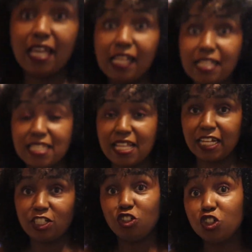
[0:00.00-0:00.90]
else
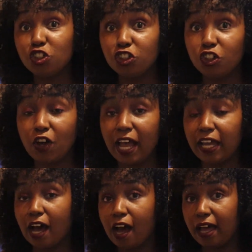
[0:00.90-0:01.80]
that you should know,
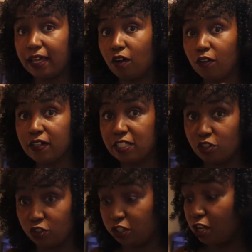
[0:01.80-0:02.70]
I always
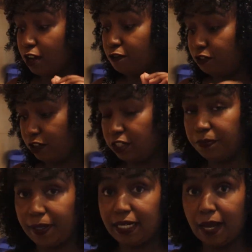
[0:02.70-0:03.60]
use fresh
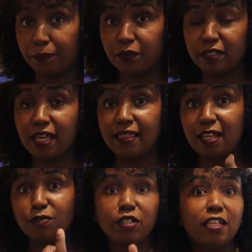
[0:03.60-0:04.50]
pineapples, and
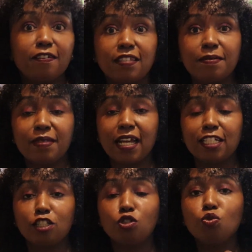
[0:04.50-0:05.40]
that's what gives them
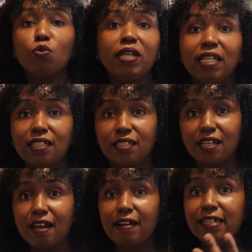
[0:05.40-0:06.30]
that sweet,
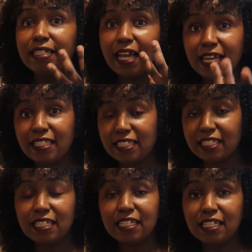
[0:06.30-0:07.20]

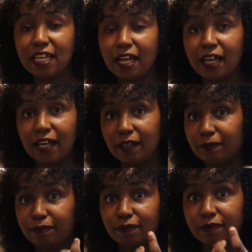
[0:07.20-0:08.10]
tasty,
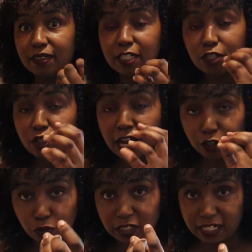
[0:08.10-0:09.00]
that
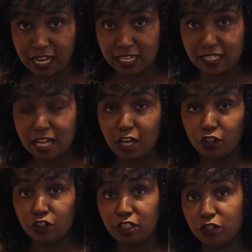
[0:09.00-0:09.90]
sweetness,
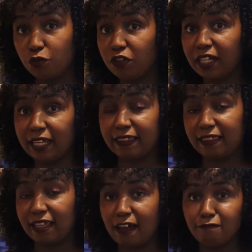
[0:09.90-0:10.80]
because you feel
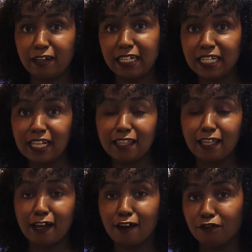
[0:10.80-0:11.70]
like they have vanilla,
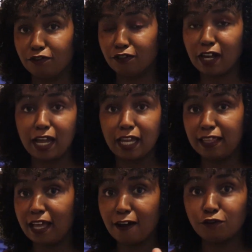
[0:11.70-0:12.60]
they
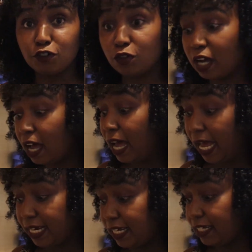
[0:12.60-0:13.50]
have sugar, and